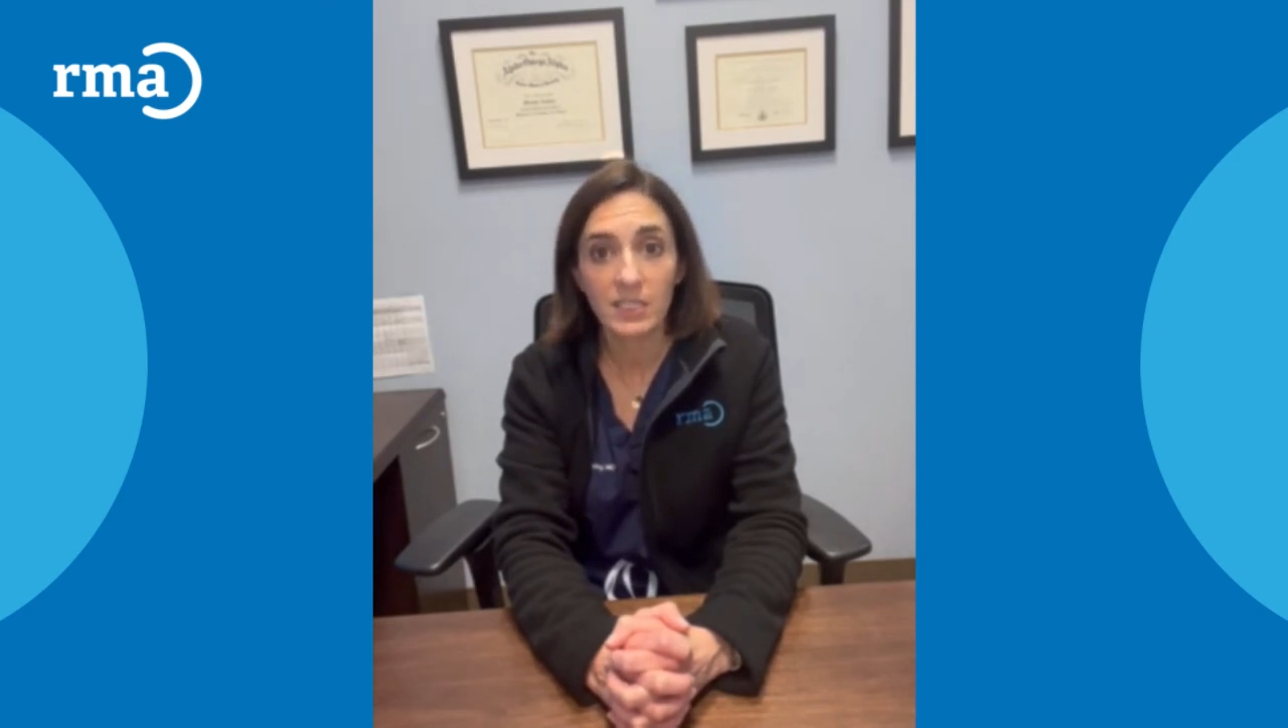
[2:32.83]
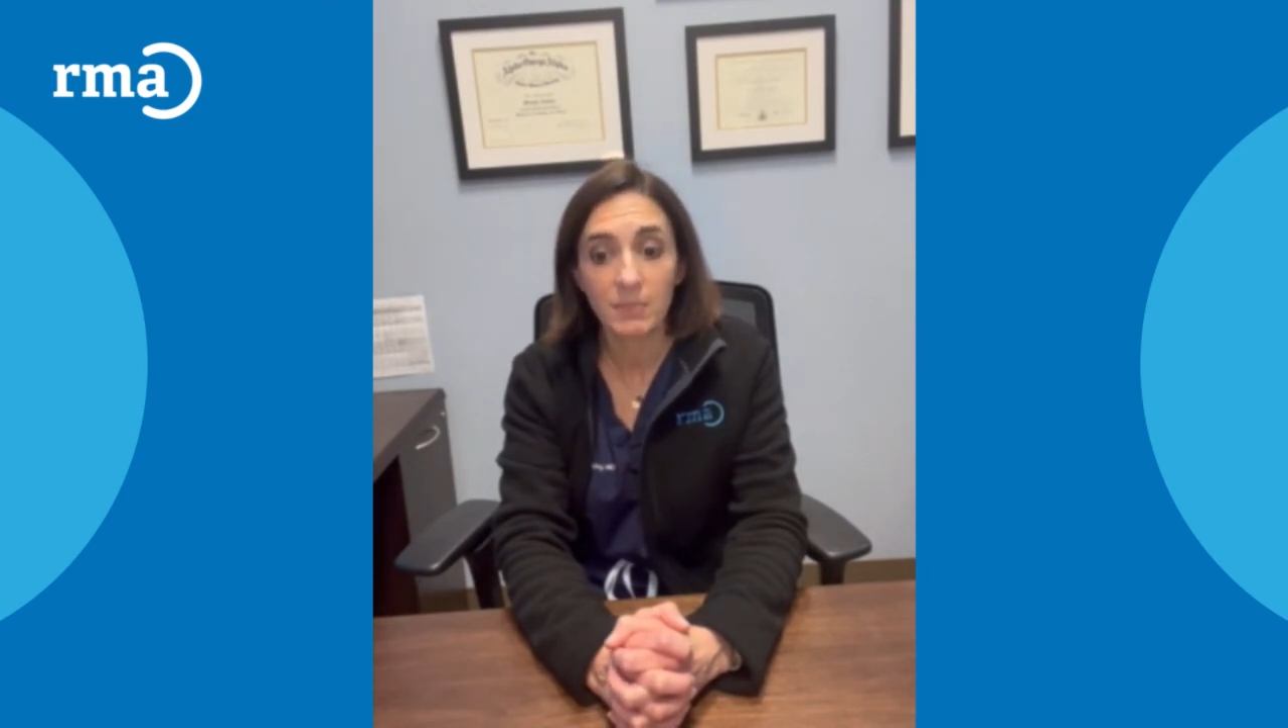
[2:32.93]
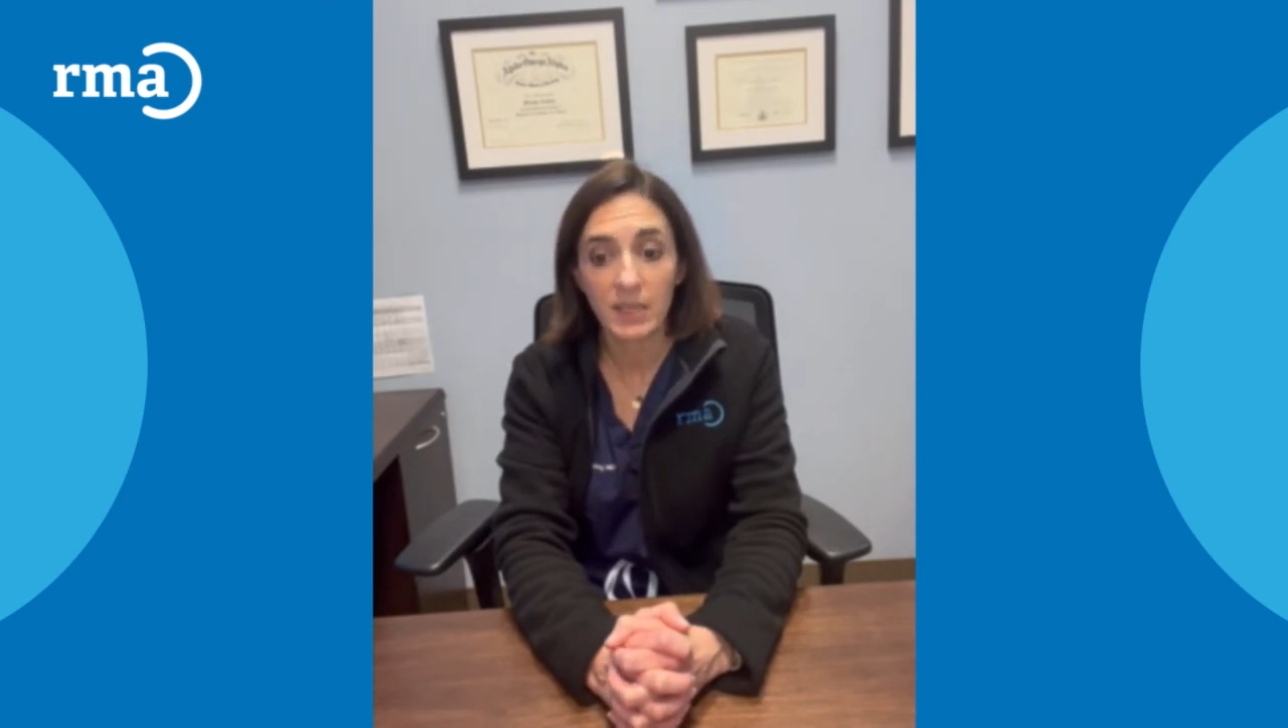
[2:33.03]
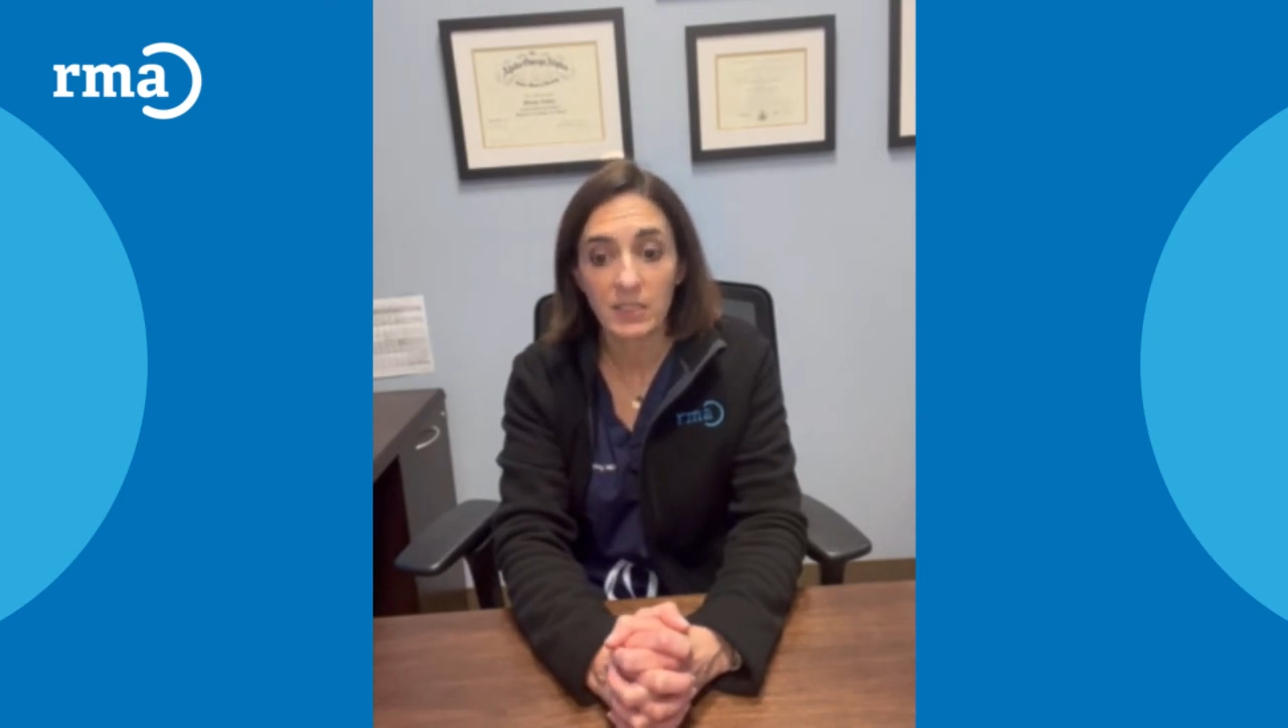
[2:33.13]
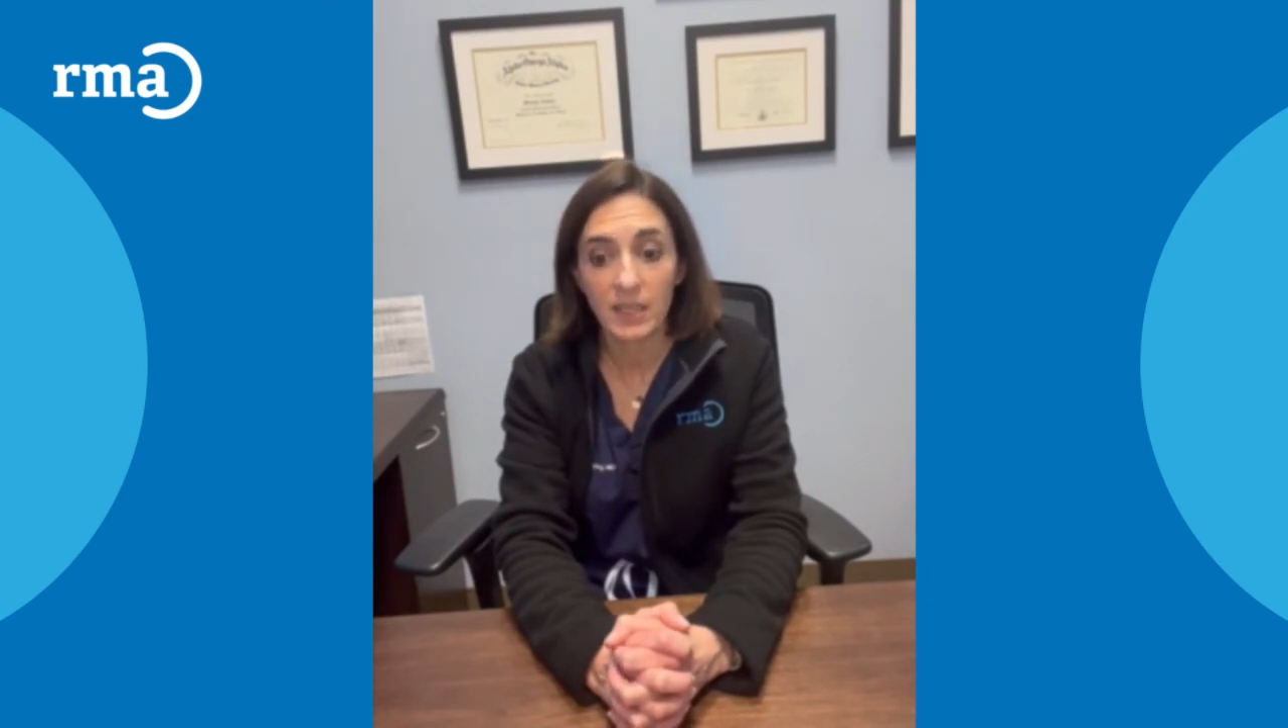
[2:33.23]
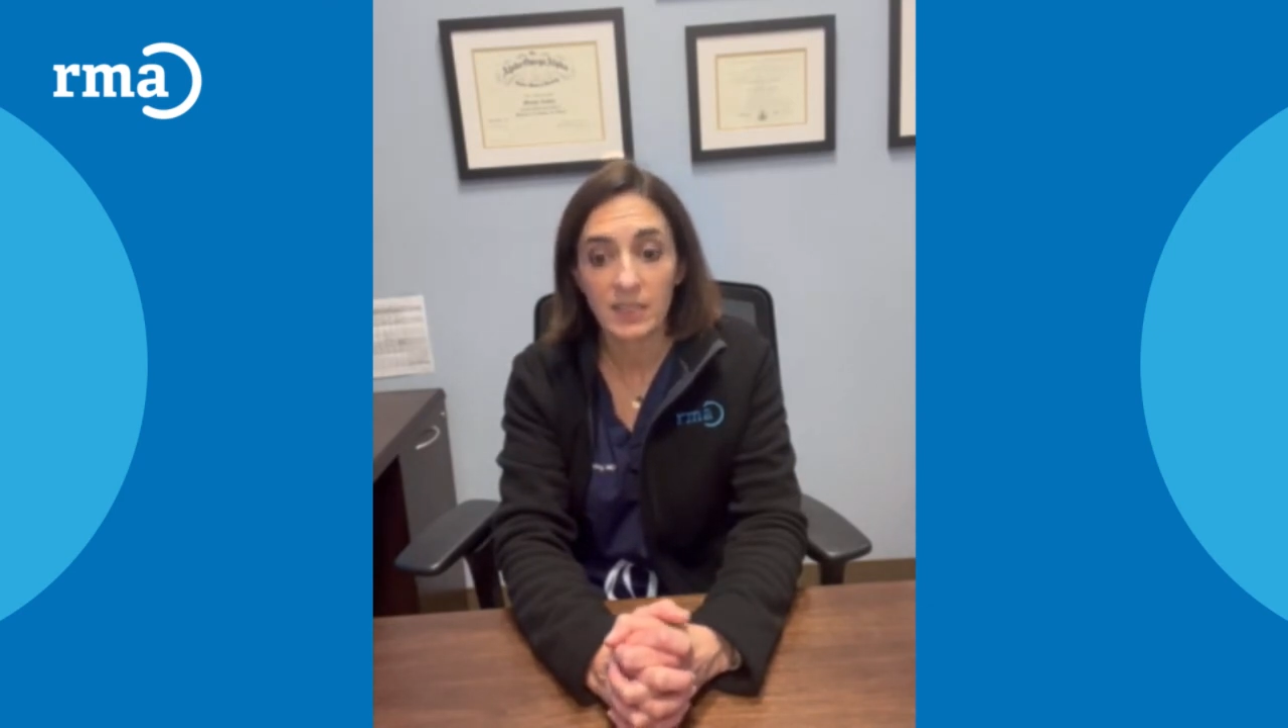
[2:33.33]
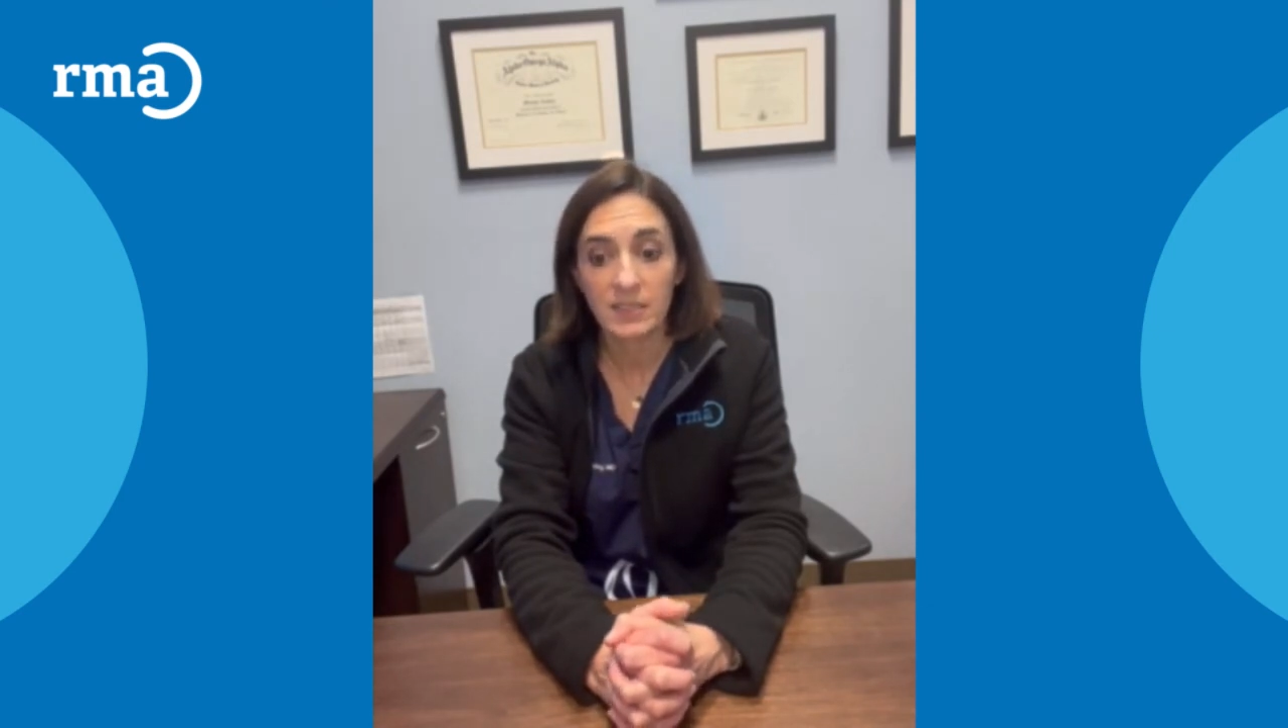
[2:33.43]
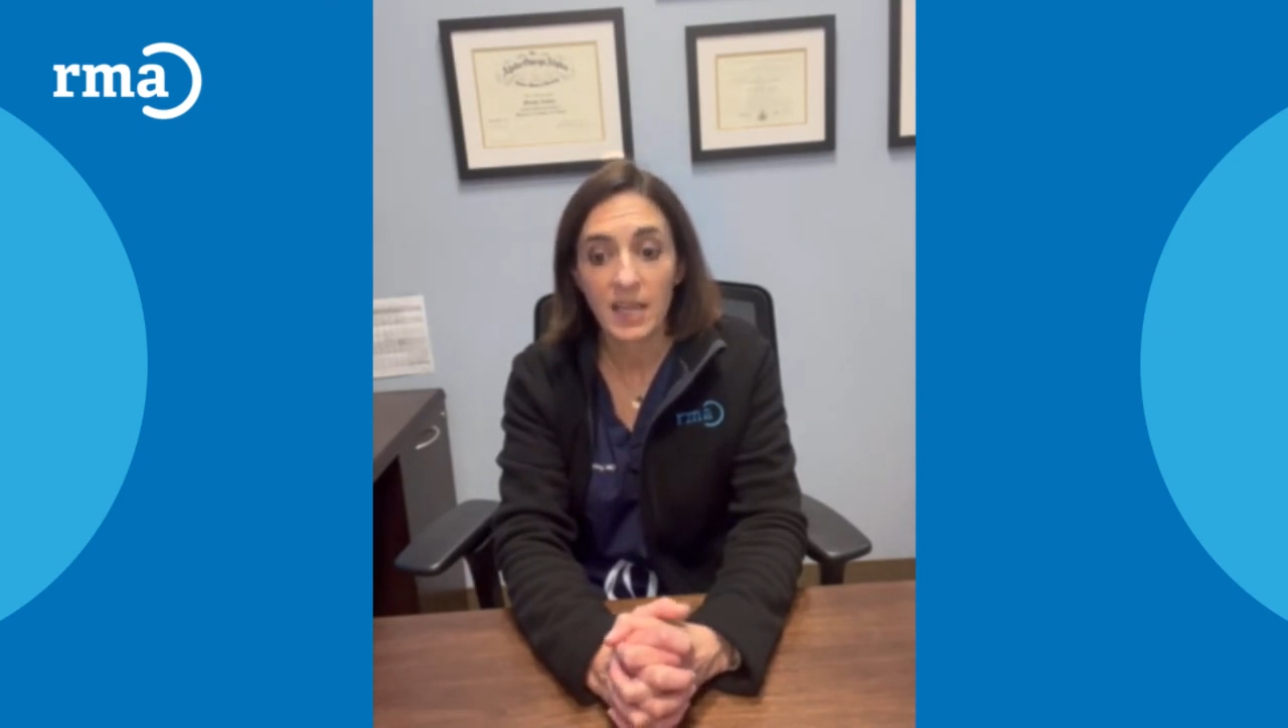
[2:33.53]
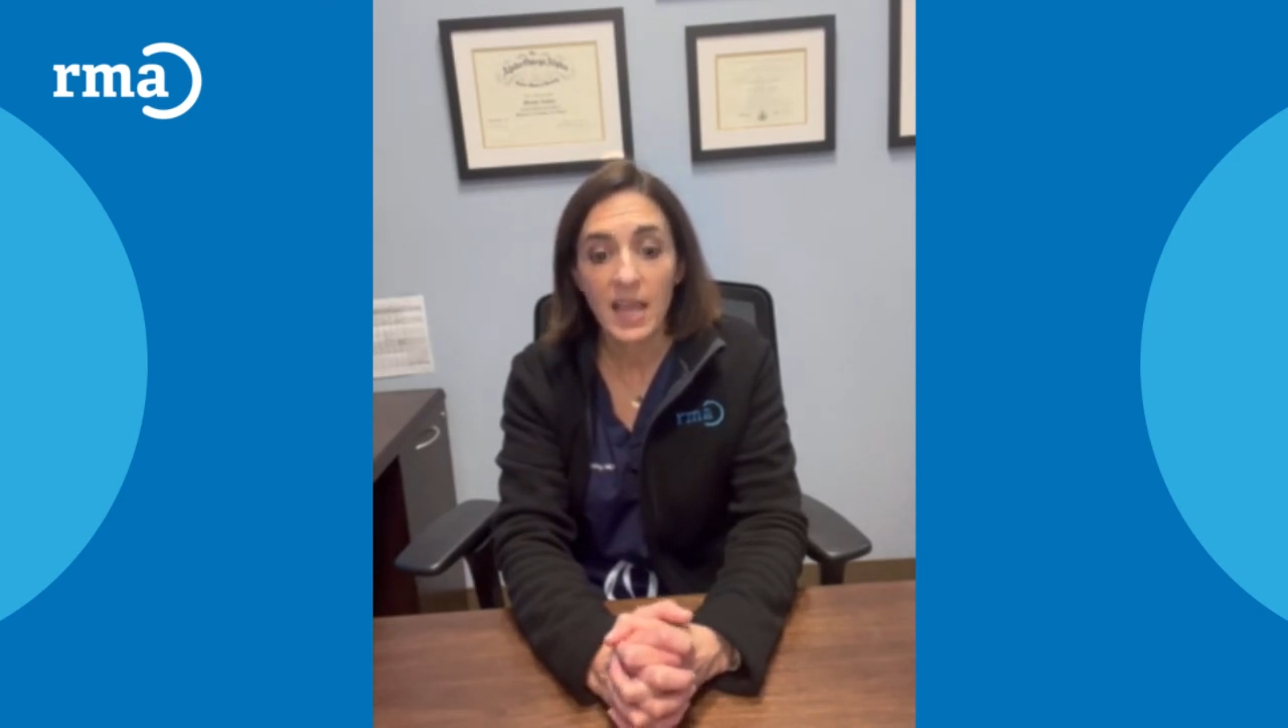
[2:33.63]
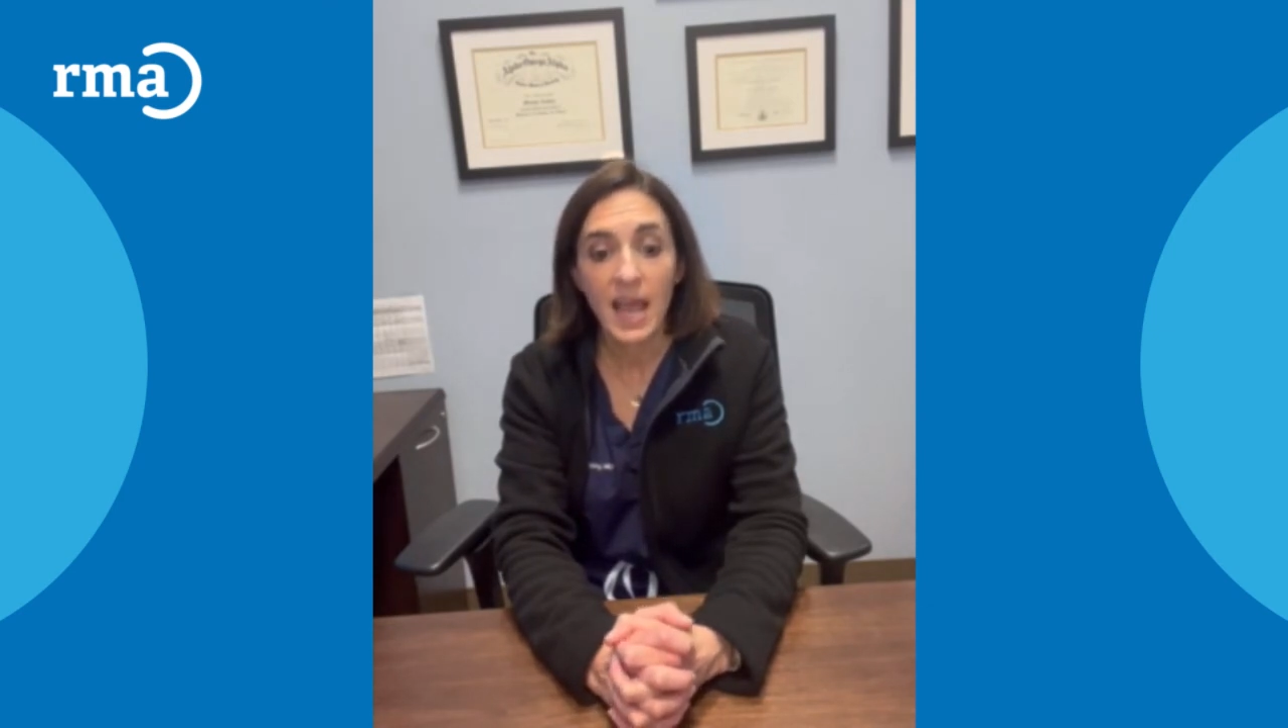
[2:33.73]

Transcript: specialist,